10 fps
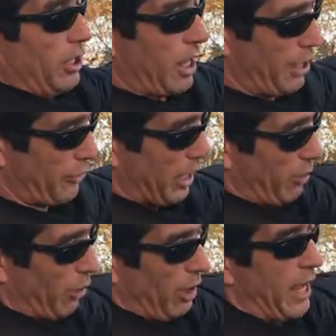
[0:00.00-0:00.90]
Another thing I
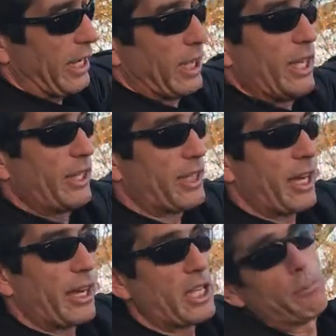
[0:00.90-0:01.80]
really like, it's
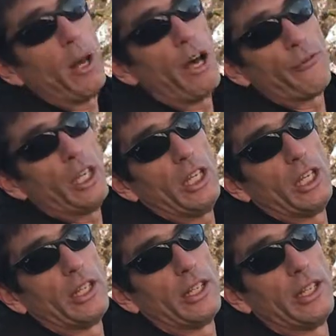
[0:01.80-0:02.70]
got a nice puffy
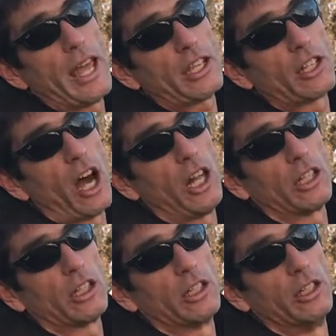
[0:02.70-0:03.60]
neck
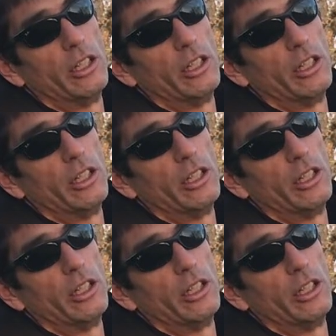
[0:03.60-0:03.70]
collar,